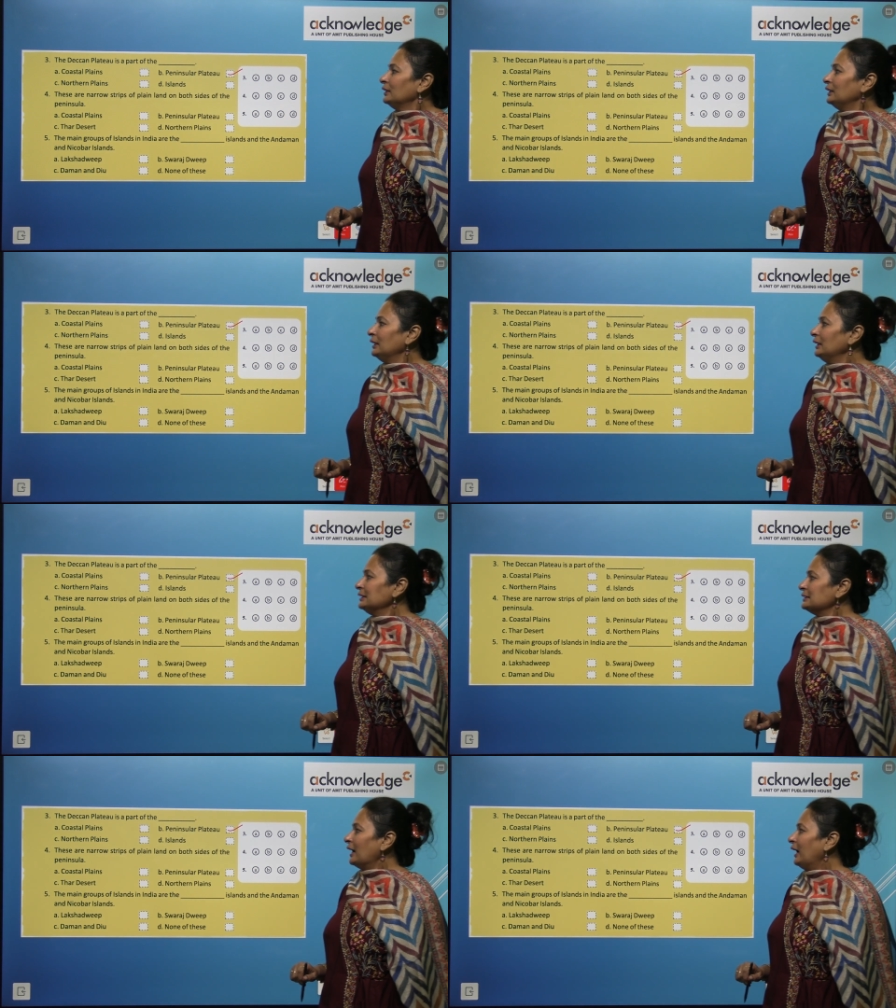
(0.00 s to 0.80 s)

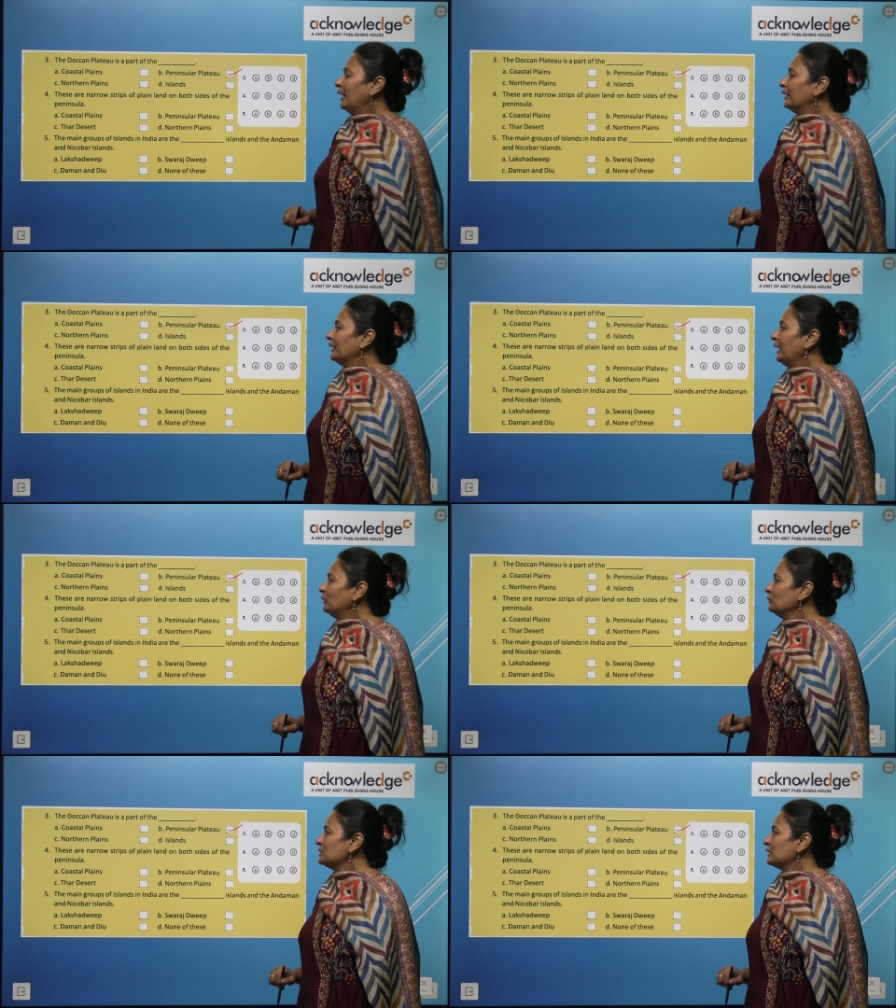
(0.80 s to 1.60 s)
These are
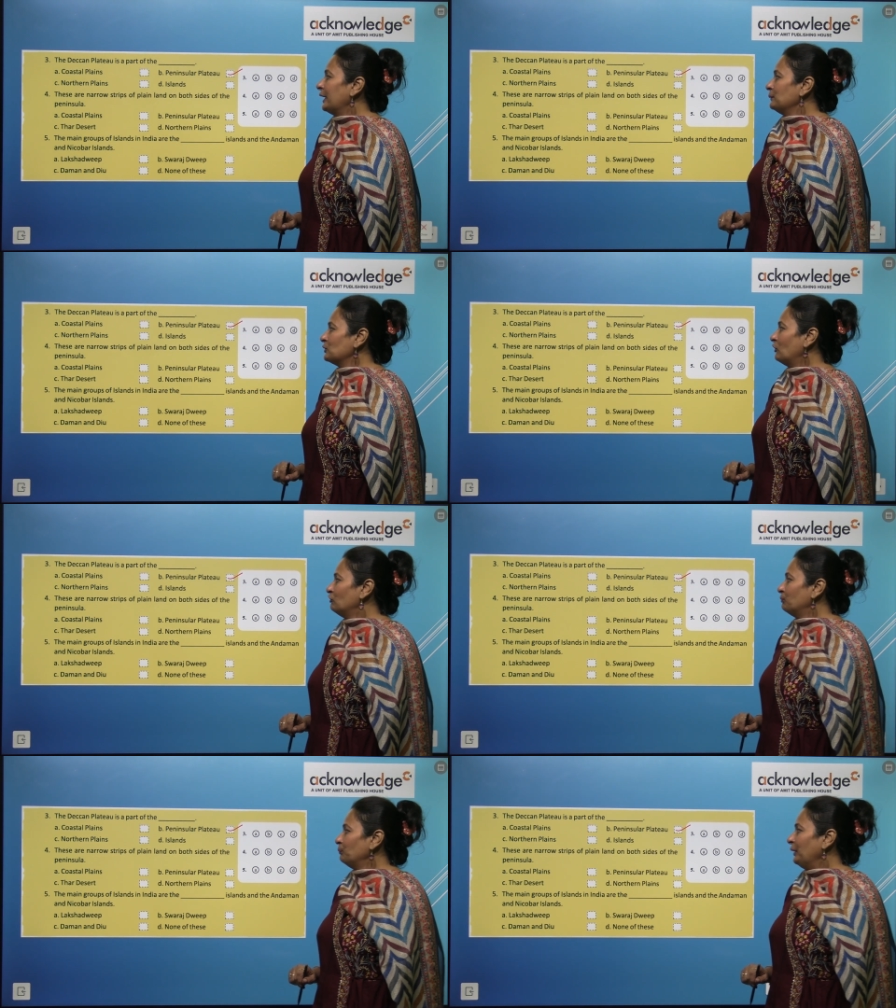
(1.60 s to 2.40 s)
narrow stripes of
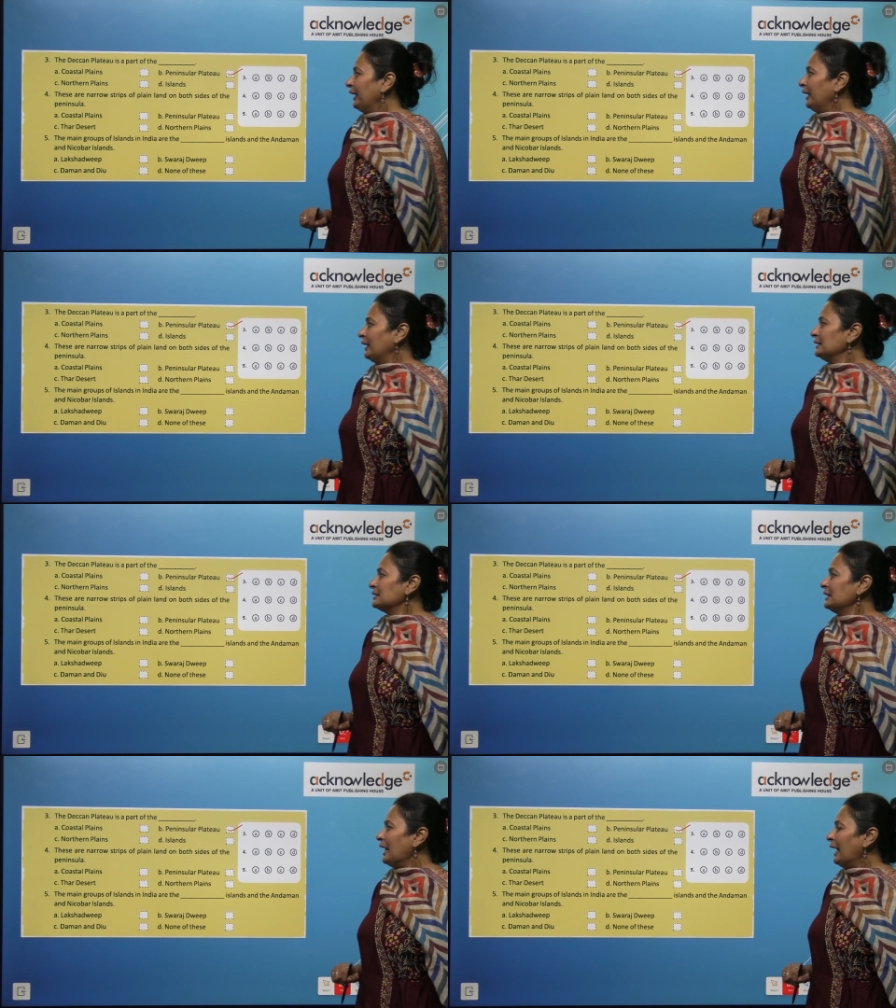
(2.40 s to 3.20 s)
plains
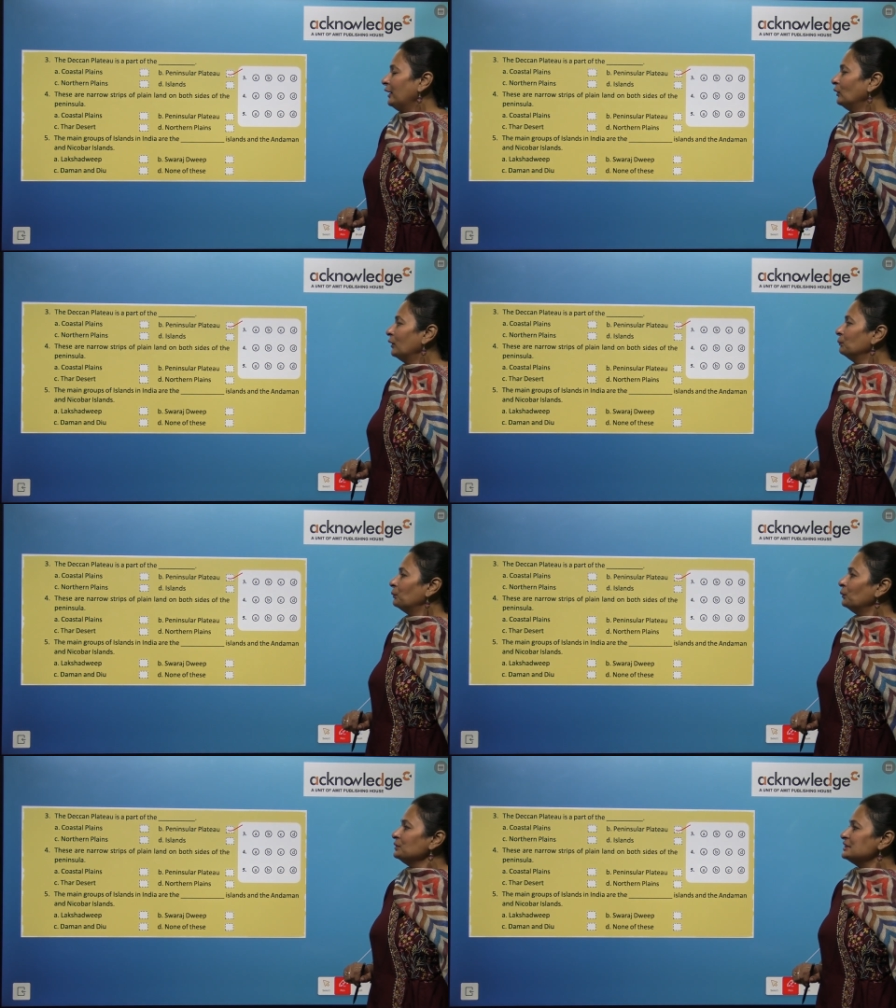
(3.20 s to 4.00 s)
land on
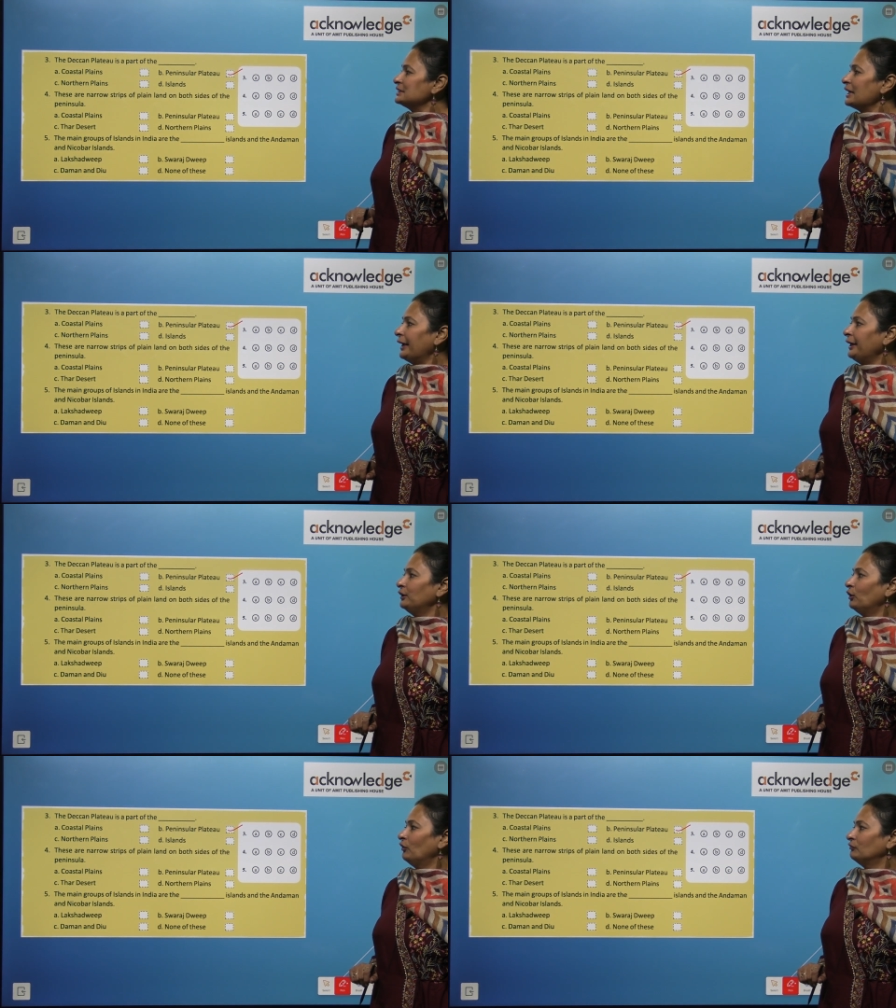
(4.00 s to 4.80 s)
both
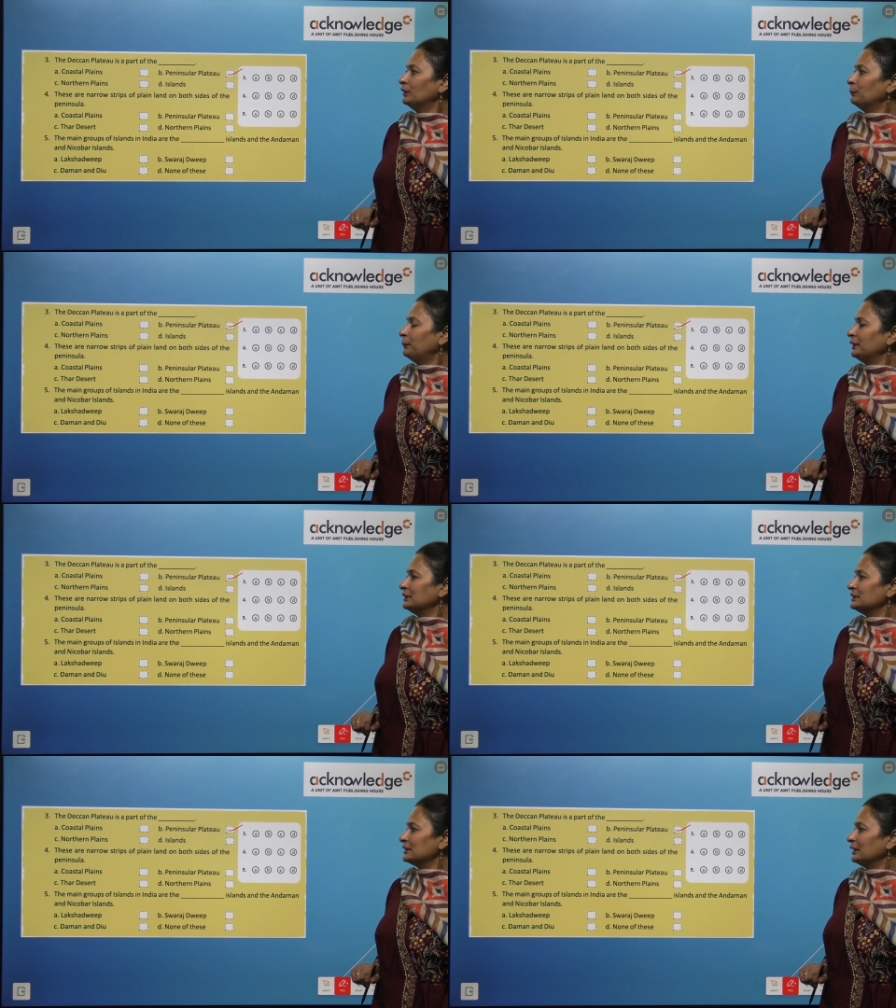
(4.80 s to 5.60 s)
sides of the
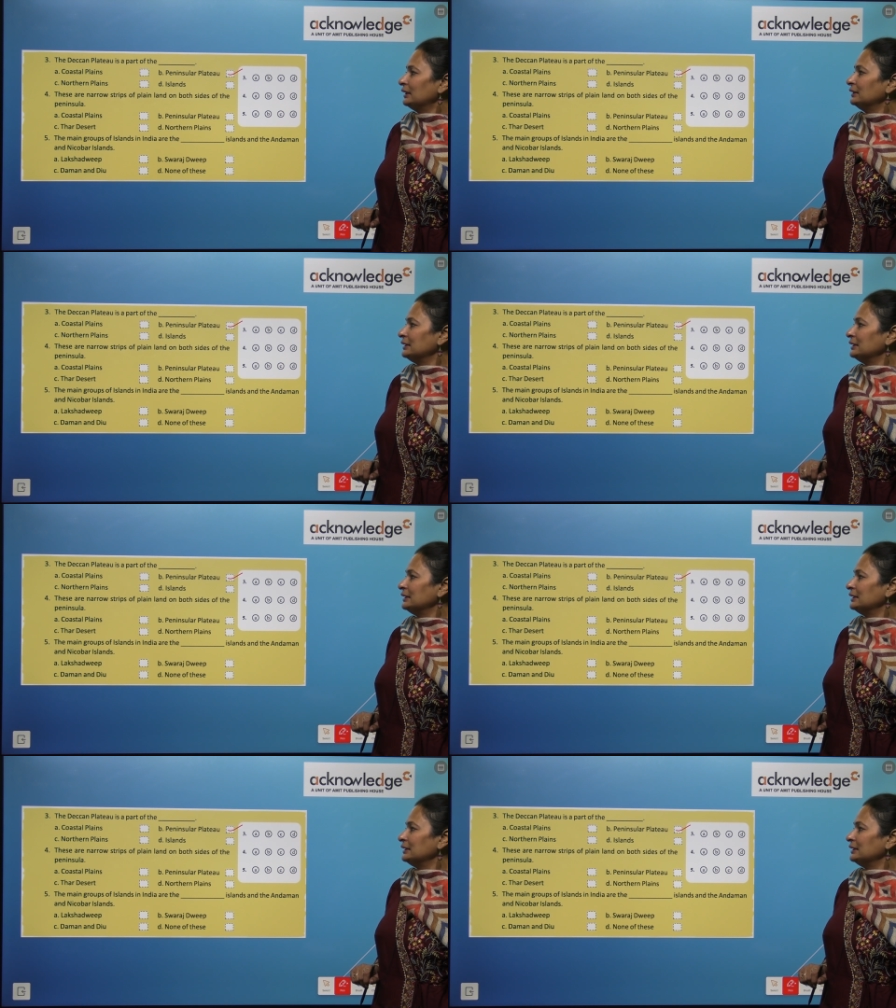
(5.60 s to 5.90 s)
peninsula.